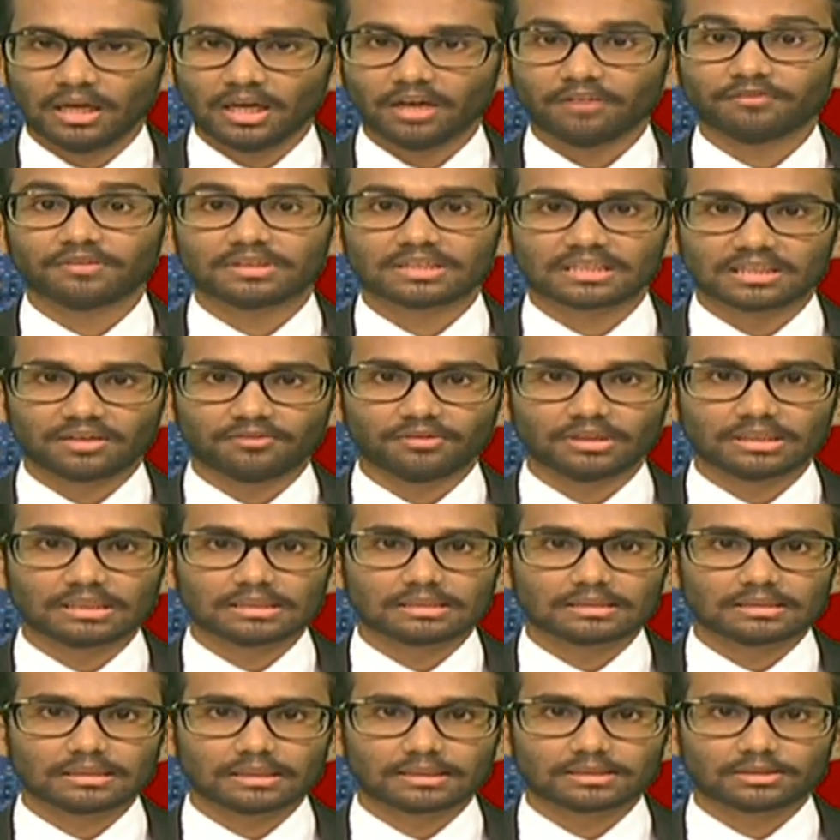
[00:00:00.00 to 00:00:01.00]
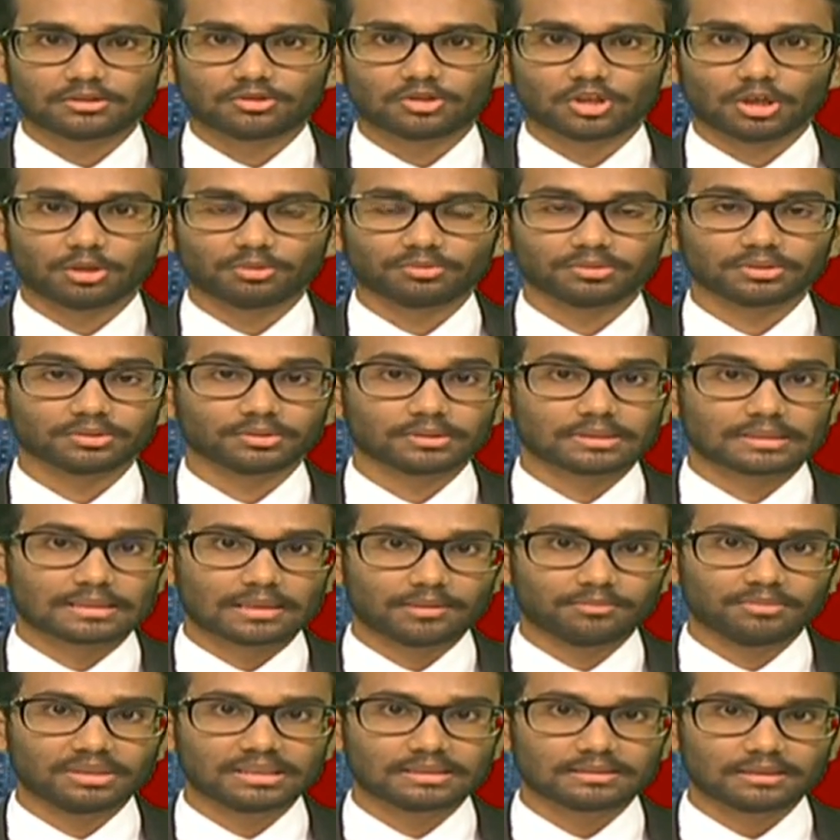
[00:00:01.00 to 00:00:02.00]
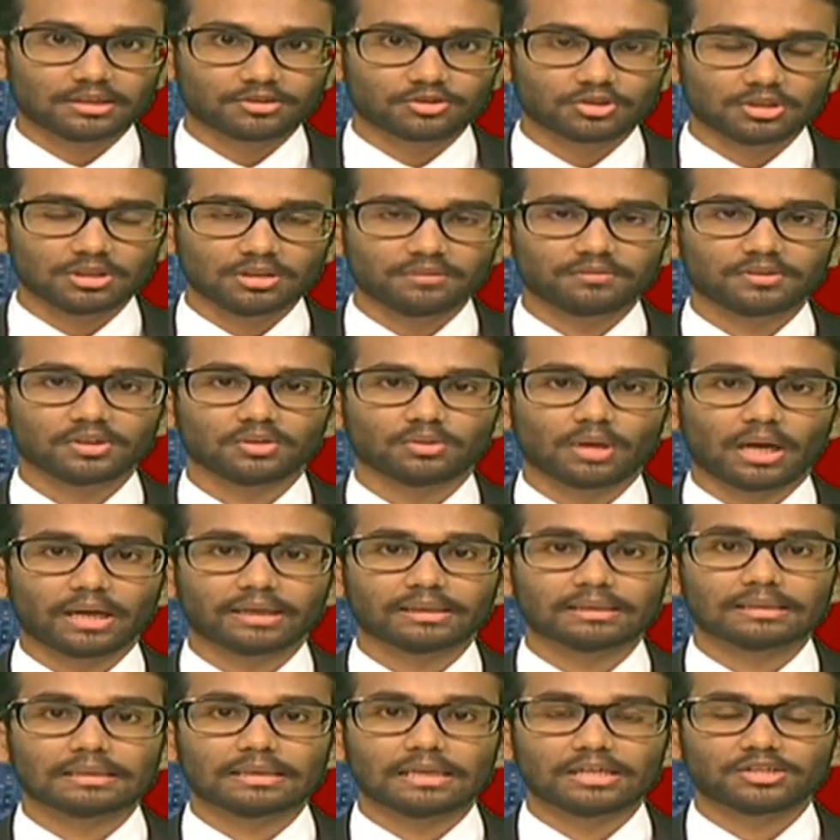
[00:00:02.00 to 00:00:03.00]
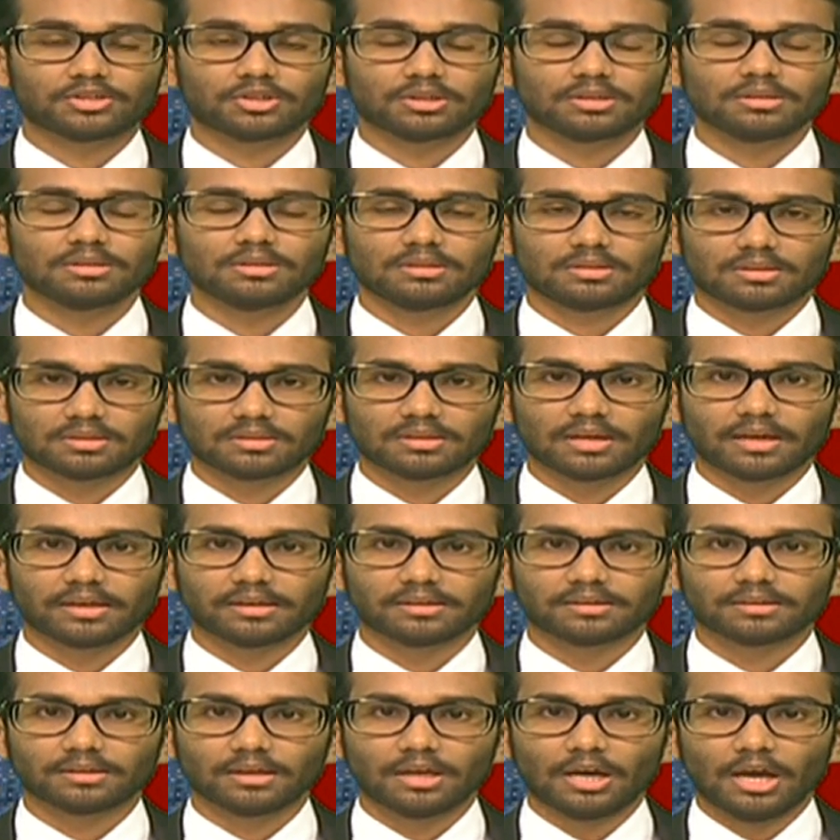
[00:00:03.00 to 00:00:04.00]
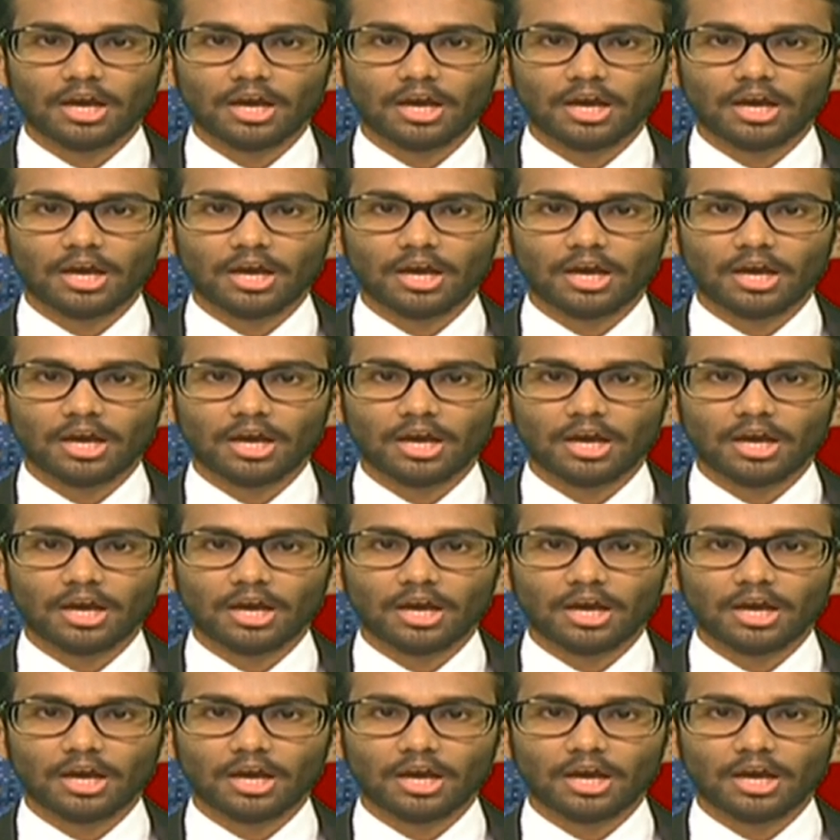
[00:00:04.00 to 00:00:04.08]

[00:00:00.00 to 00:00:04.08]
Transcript: of the 76th General Assembly session of the United Nations today.